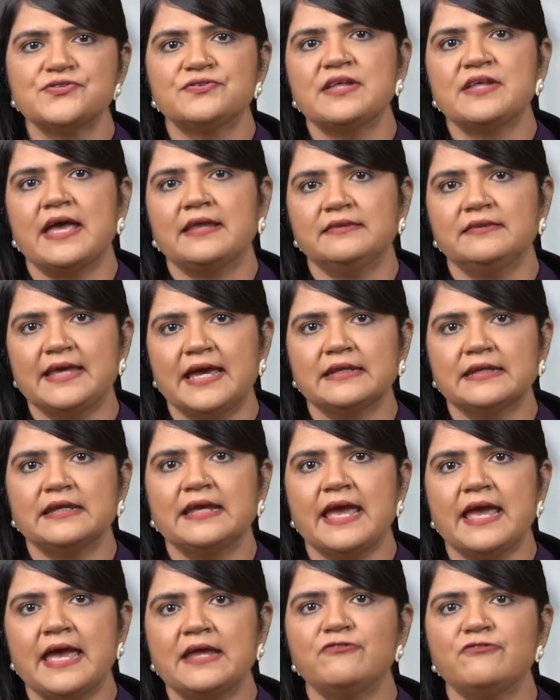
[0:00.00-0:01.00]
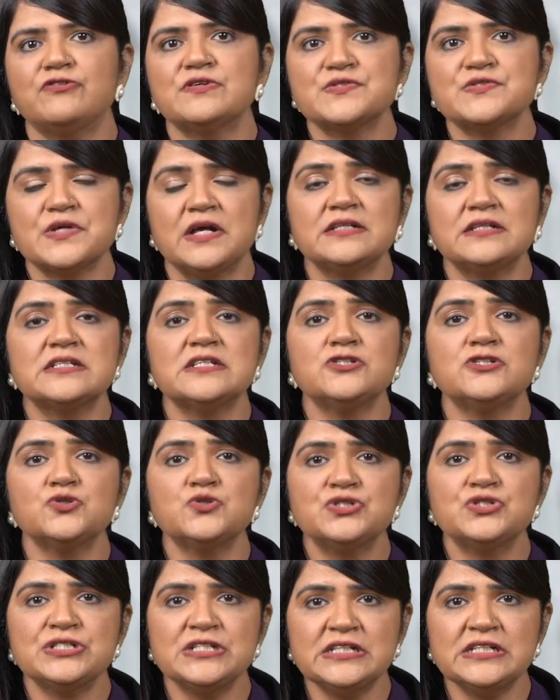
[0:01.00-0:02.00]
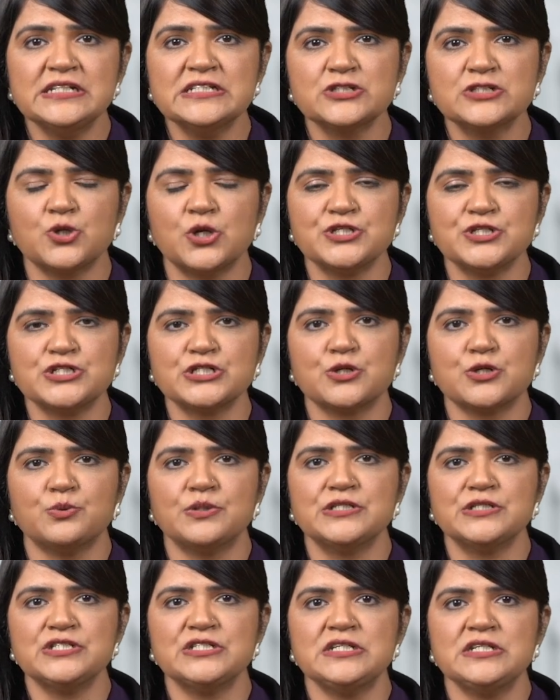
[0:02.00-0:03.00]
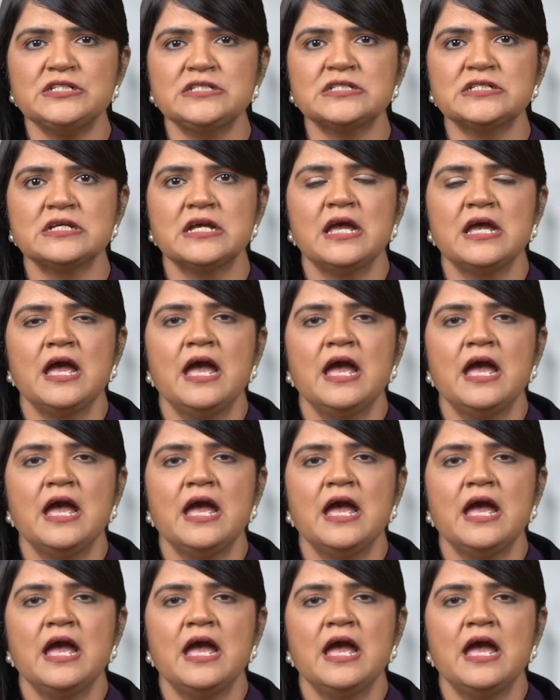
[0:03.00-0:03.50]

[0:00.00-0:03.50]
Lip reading: then that can result into serious consequences.